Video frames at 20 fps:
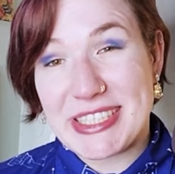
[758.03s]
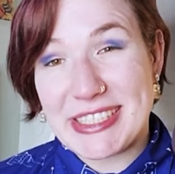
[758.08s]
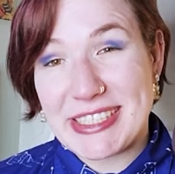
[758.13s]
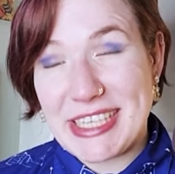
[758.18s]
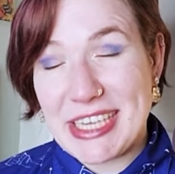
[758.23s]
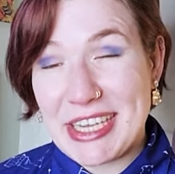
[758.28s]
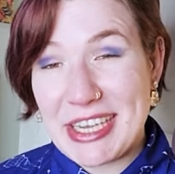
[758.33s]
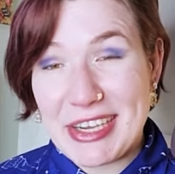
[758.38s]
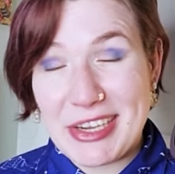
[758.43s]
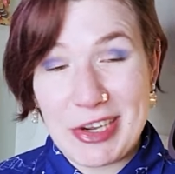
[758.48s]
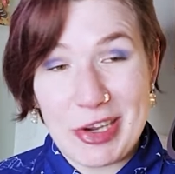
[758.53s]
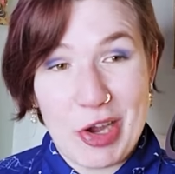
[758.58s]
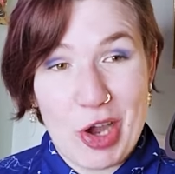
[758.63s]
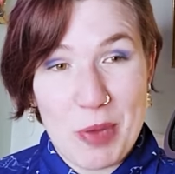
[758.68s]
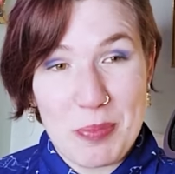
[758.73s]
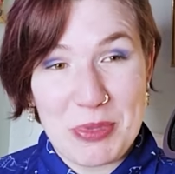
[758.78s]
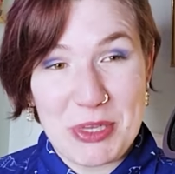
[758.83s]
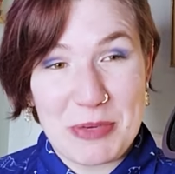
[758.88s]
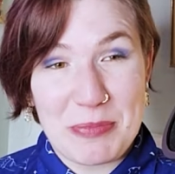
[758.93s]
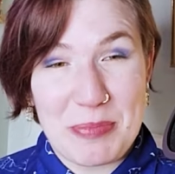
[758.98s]
singing
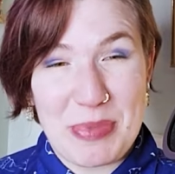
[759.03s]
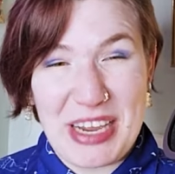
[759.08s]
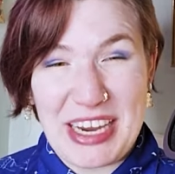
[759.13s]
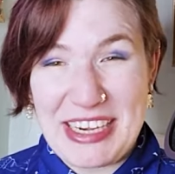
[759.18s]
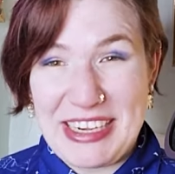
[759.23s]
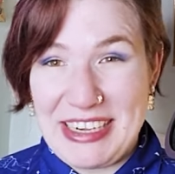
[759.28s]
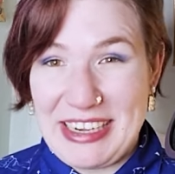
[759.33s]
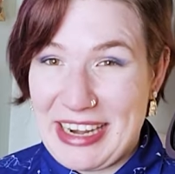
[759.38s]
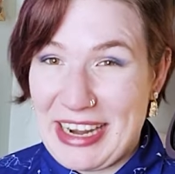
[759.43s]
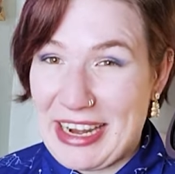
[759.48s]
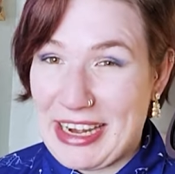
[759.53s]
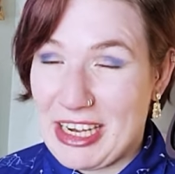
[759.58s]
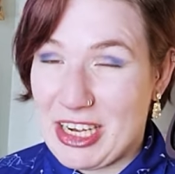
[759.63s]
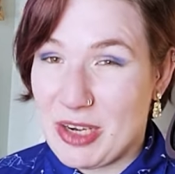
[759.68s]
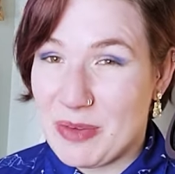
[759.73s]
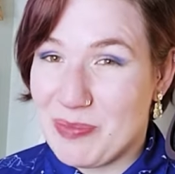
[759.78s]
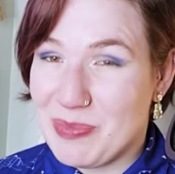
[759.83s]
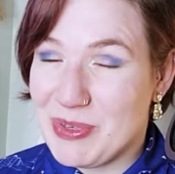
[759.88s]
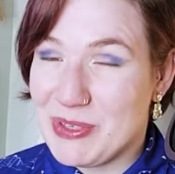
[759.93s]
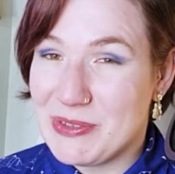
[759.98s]
goblin by
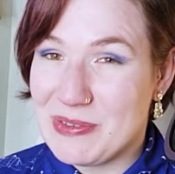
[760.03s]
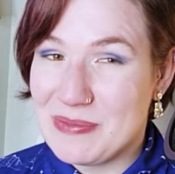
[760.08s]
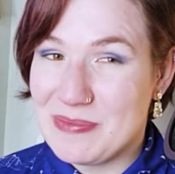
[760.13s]
name.